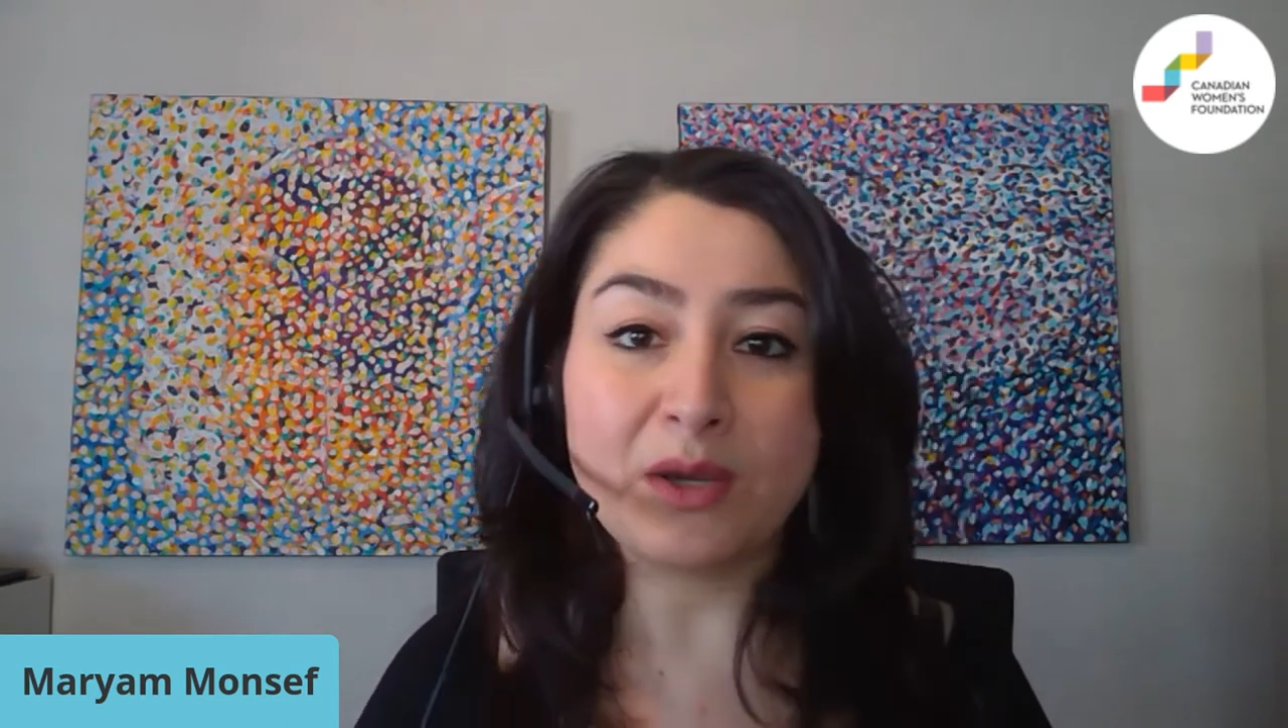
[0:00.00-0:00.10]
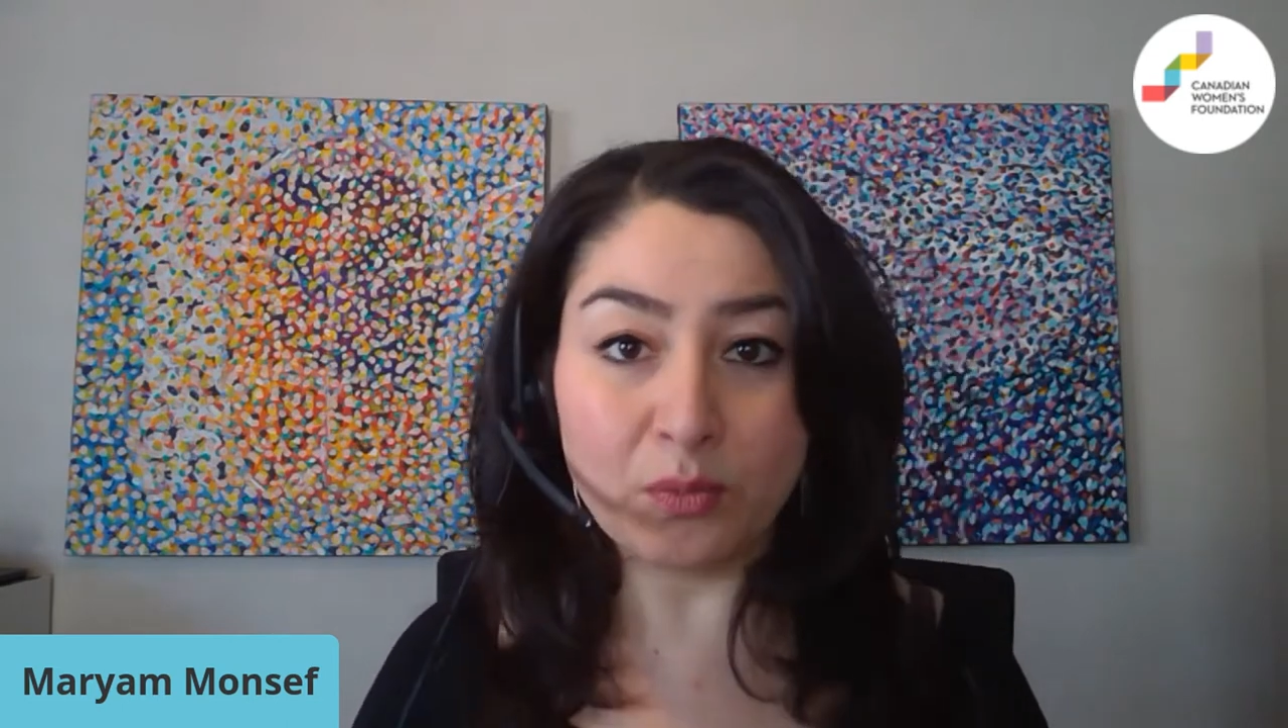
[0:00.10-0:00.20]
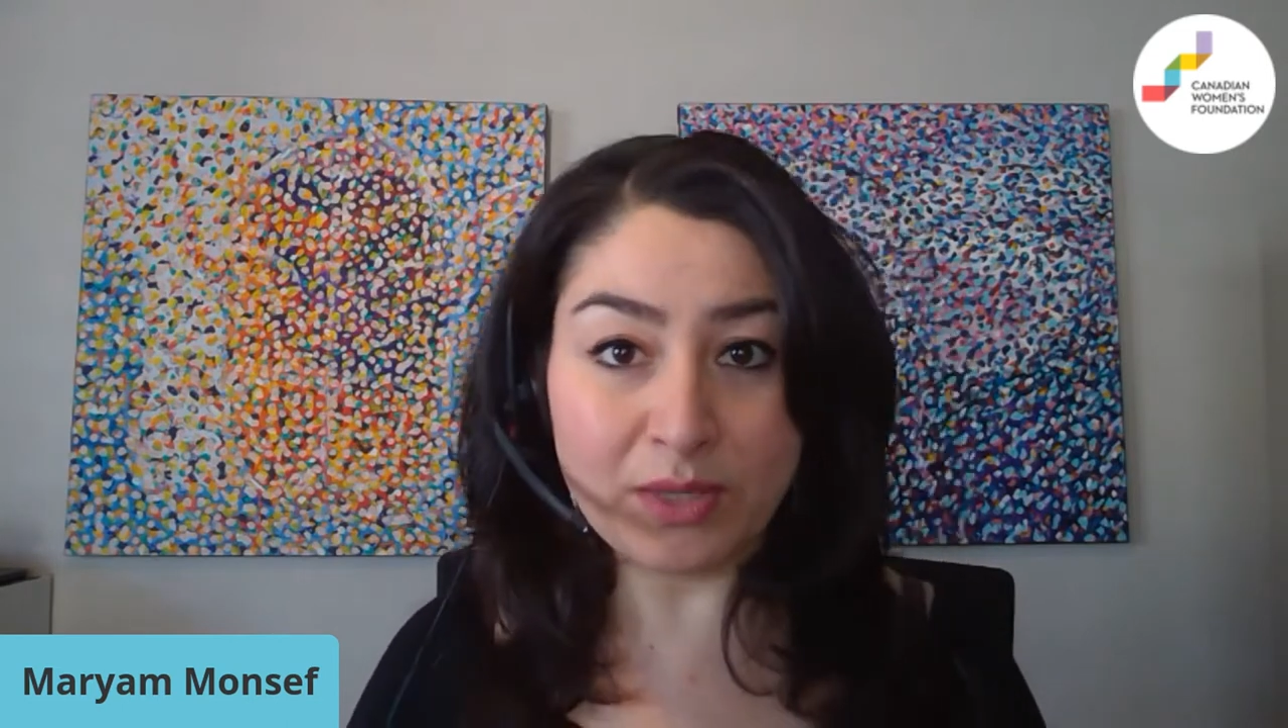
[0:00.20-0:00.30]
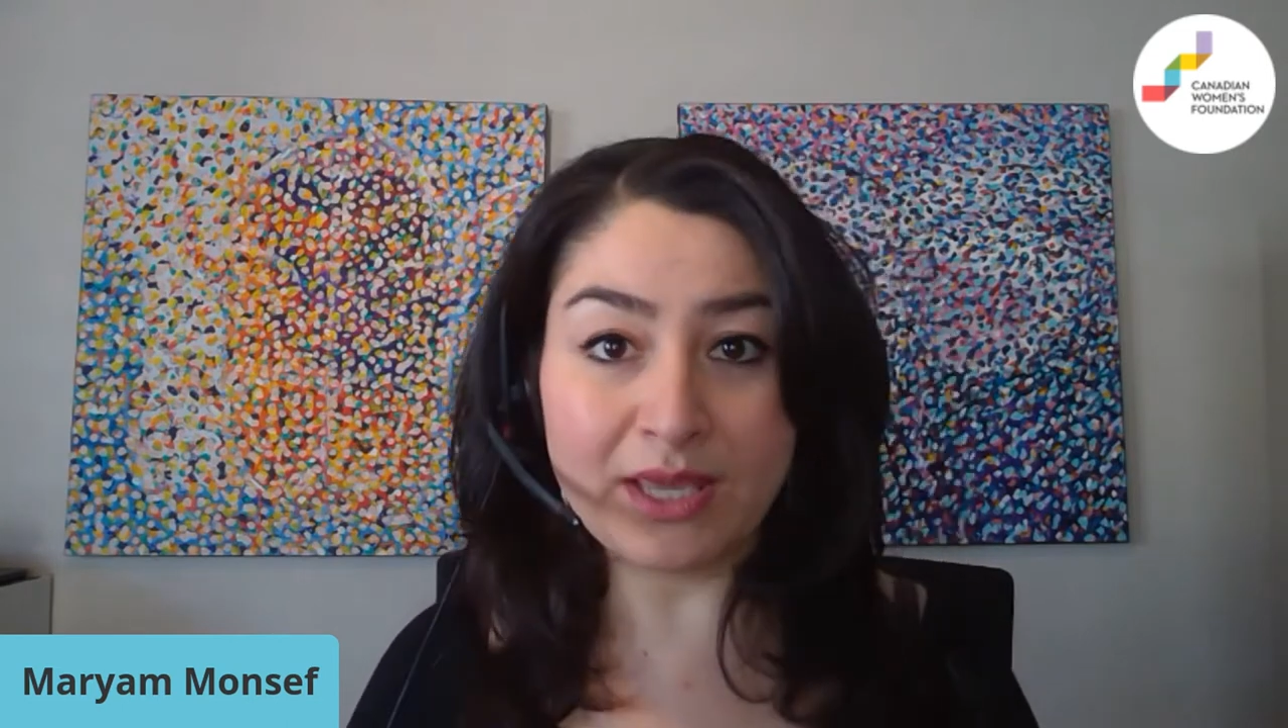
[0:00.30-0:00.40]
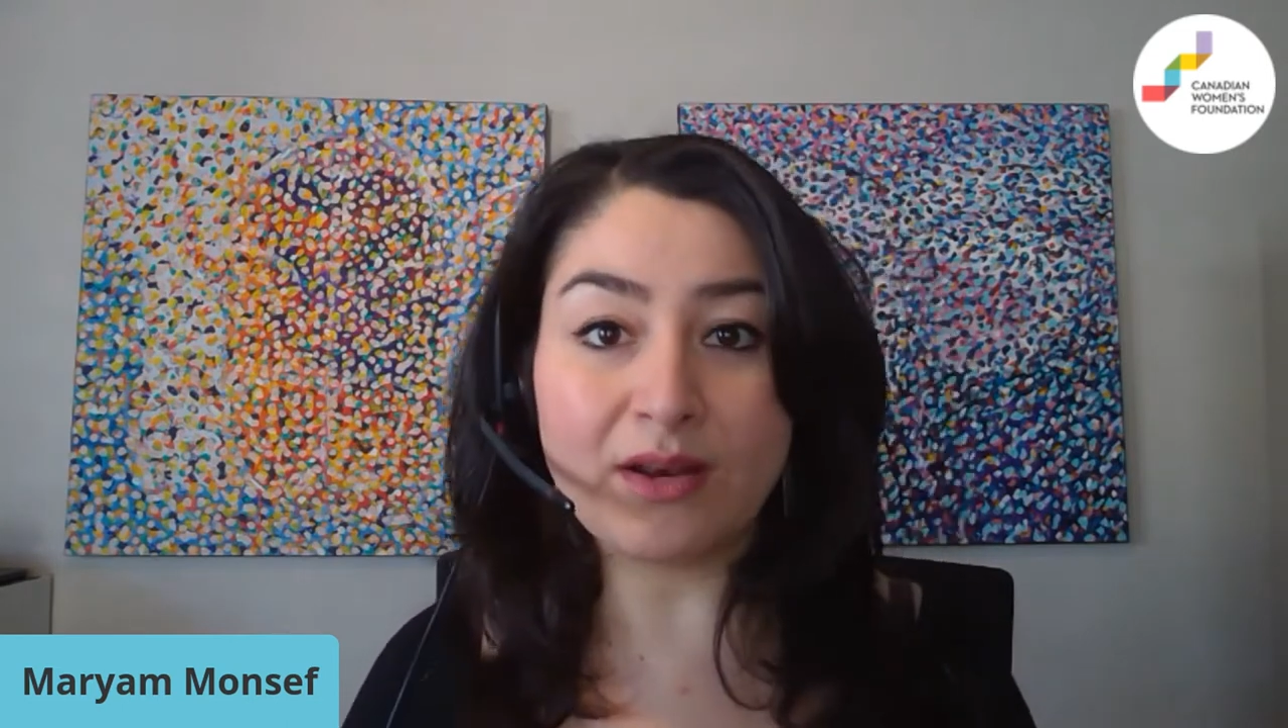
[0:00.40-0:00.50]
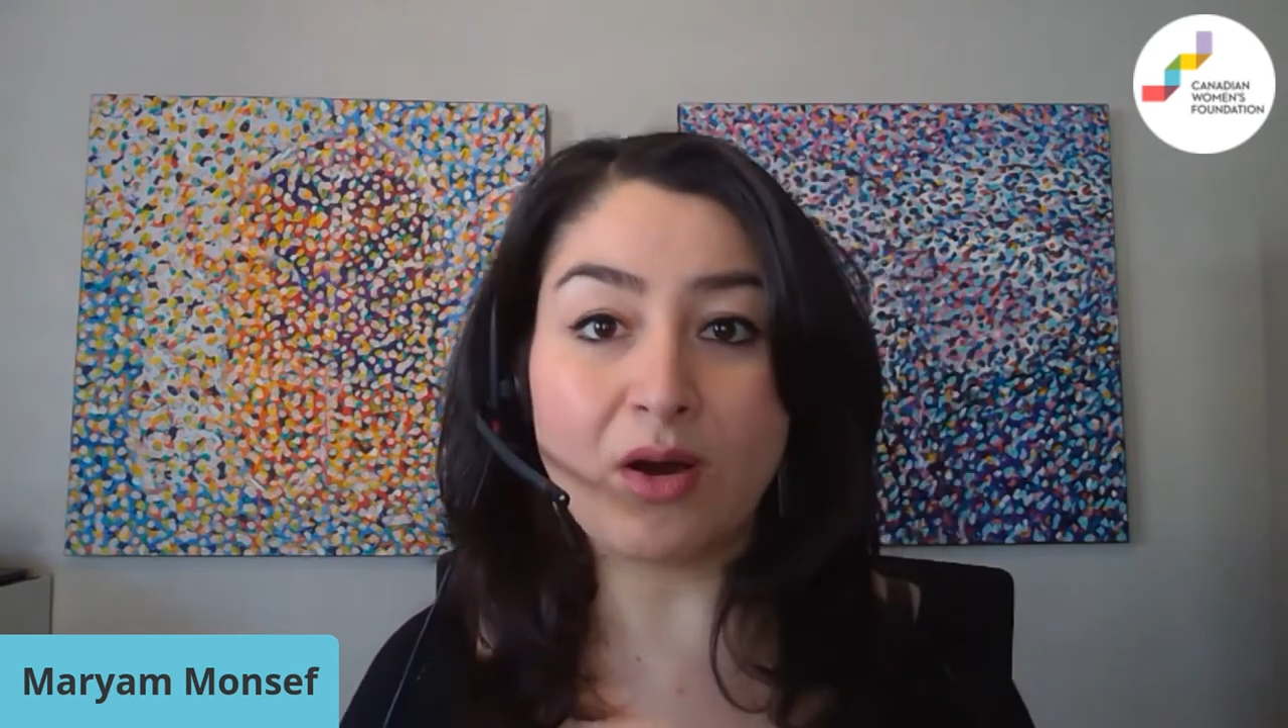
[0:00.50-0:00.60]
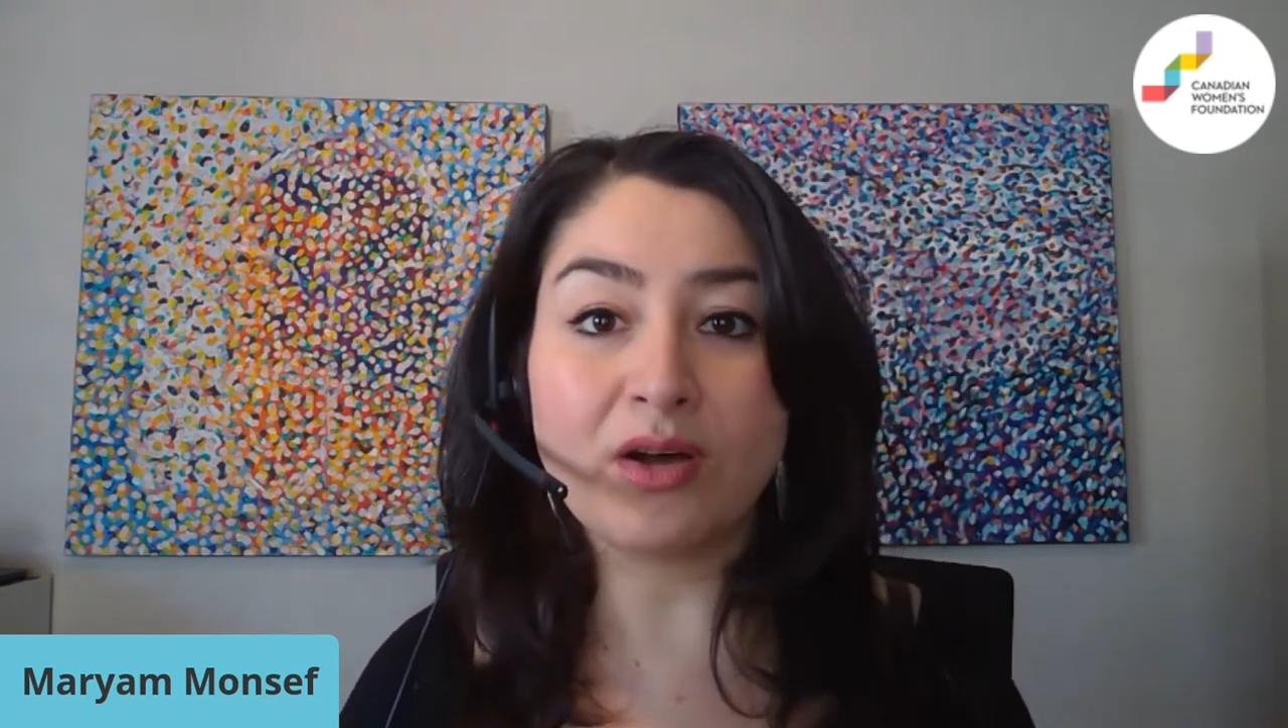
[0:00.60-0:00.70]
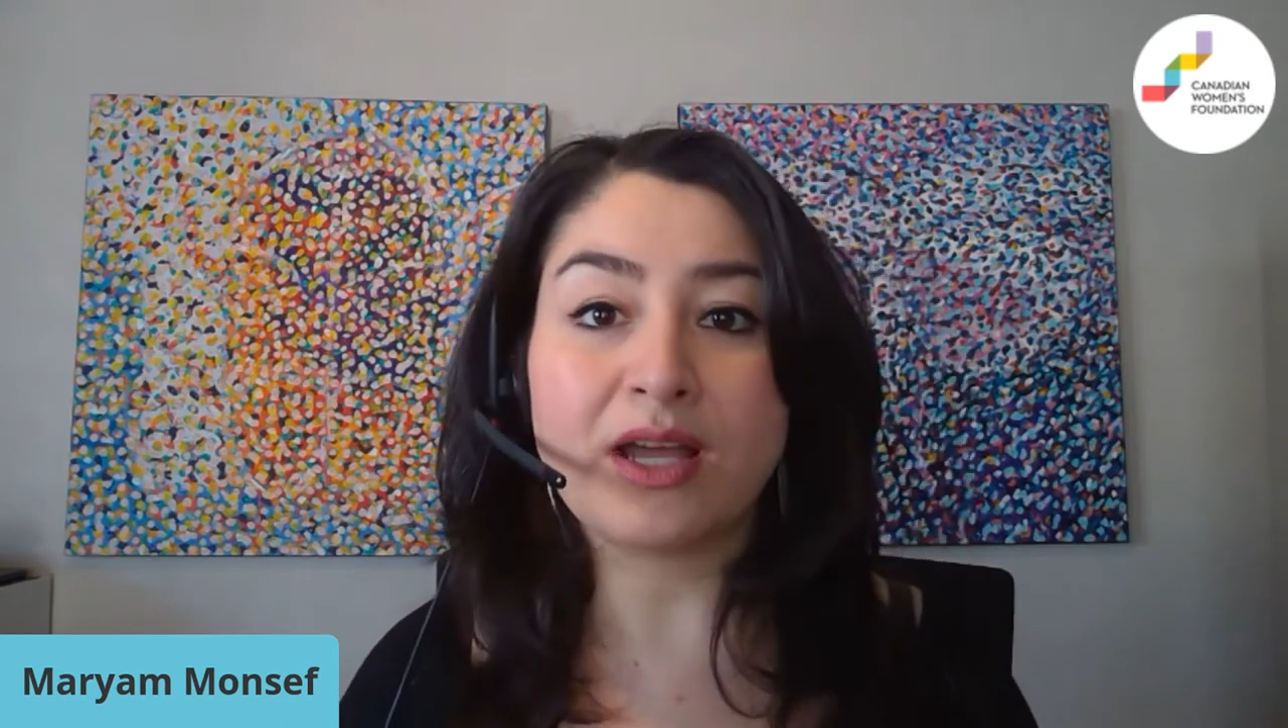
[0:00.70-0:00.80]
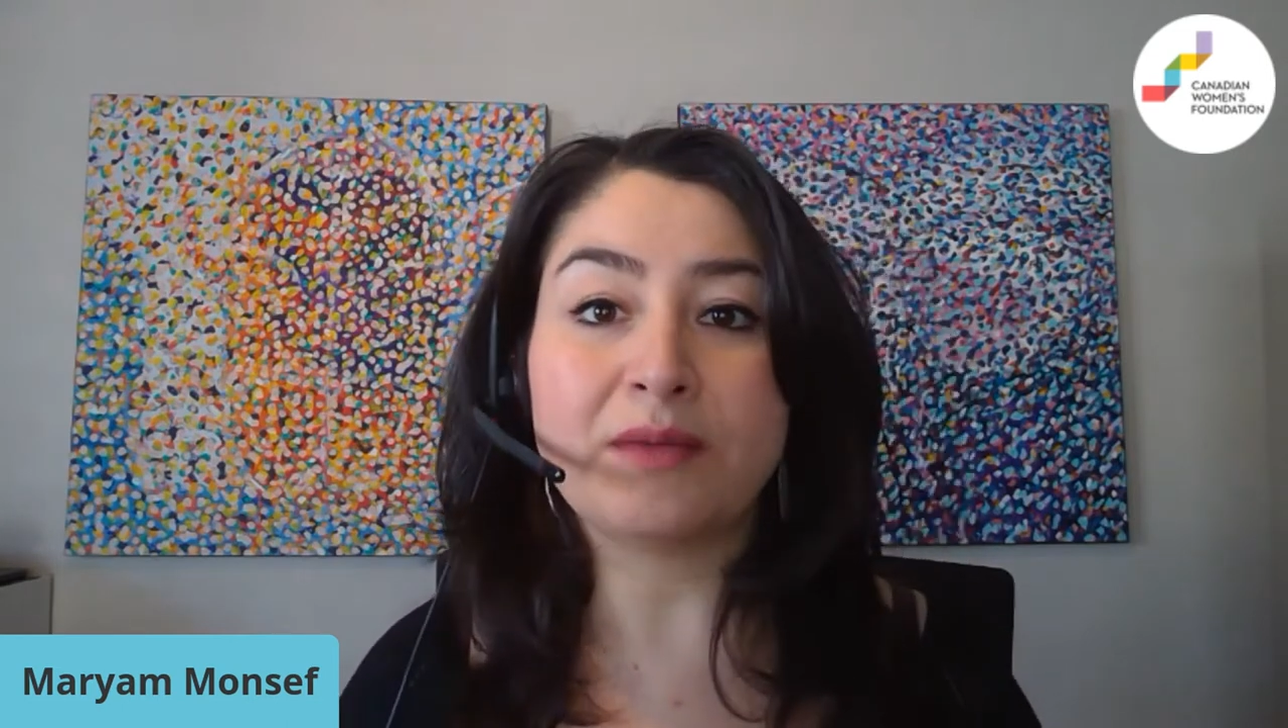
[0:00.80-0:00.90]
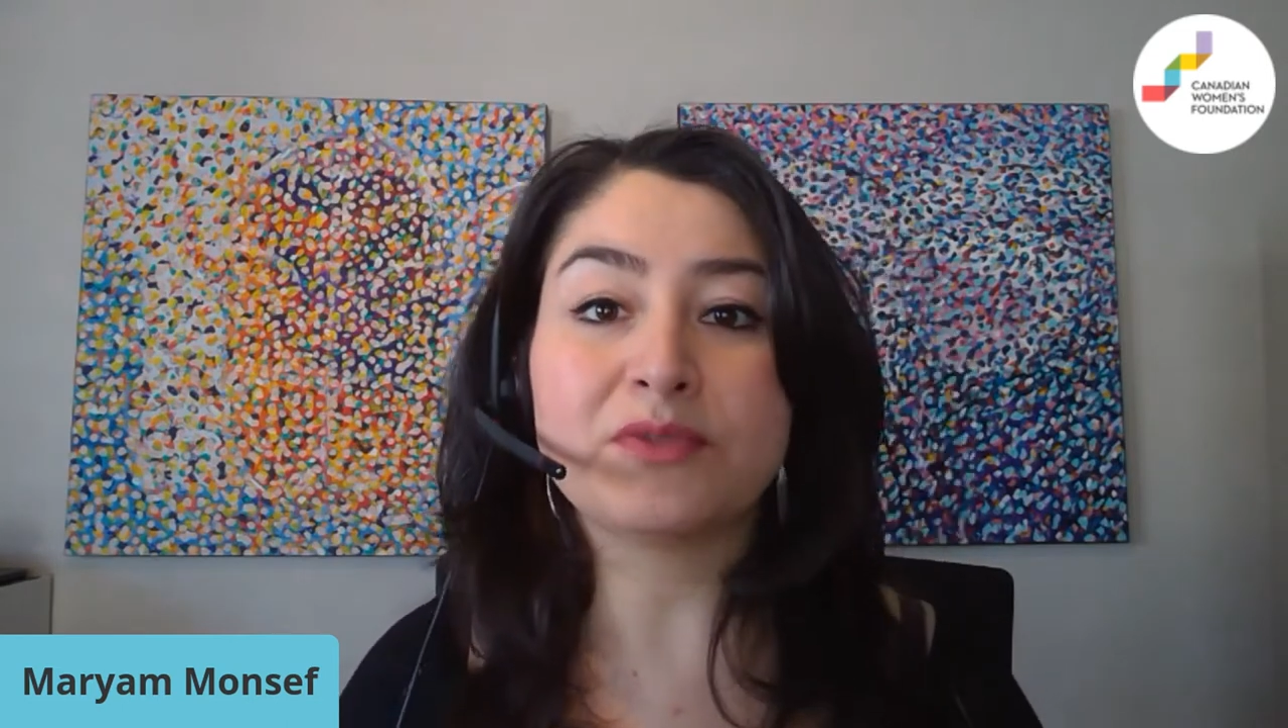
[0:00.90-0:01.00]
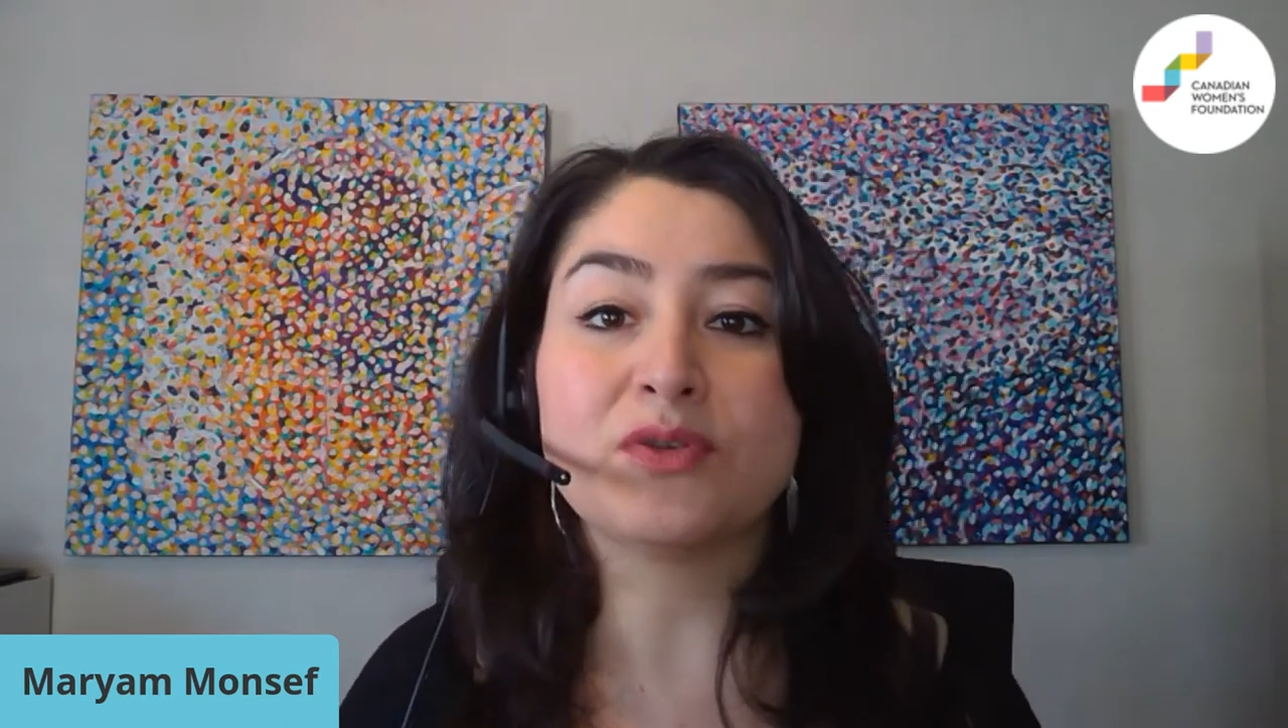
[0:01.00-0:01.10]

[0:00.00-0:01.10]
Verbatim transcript: that we had all come